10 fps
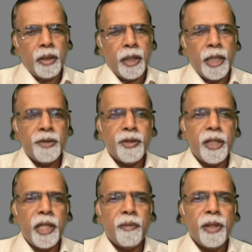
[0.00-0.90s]
transverse
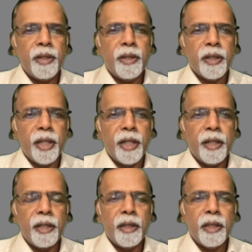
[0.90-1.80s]
diameter
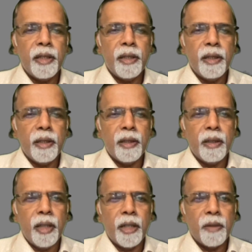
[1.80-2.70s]
greater than the
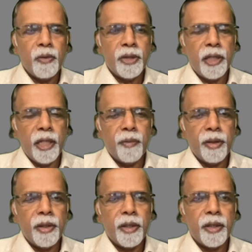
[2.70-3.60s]
anteroposterior
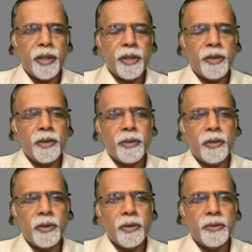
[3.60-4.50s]
diameter at a
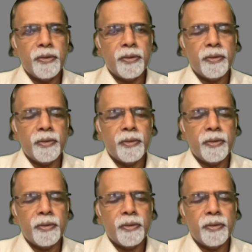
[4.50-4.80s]
ratio